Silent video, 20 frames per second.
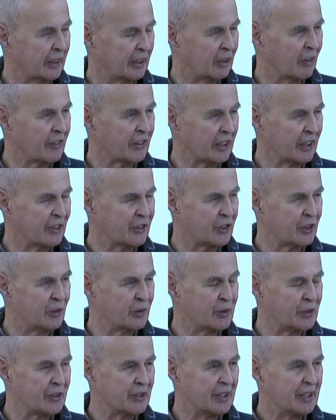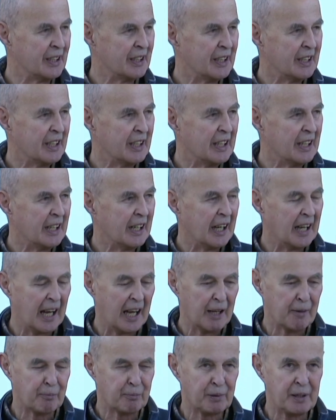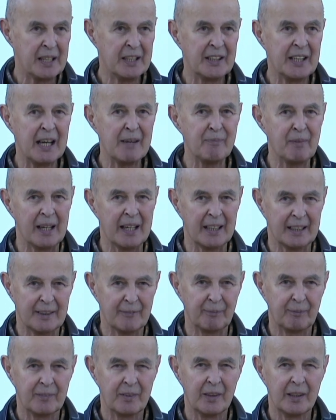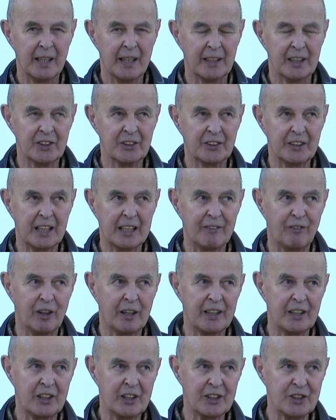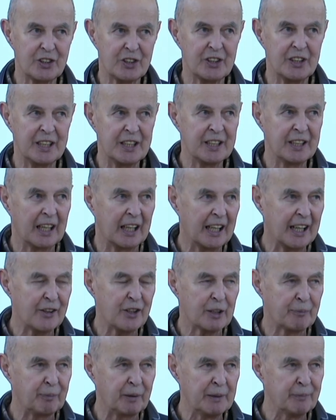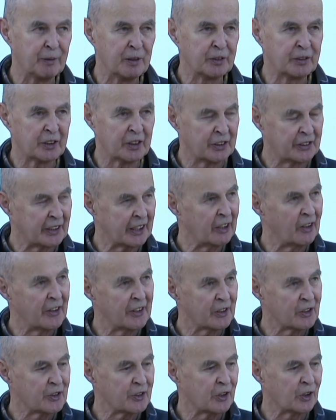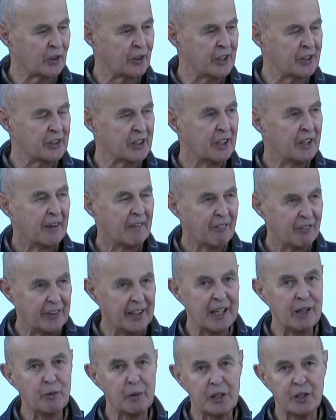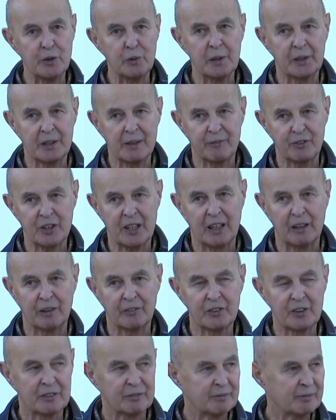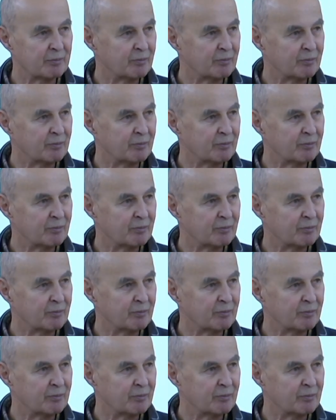health issues, and bring them in. And instead of auditioning other people to tell their stories, they would do it themselves.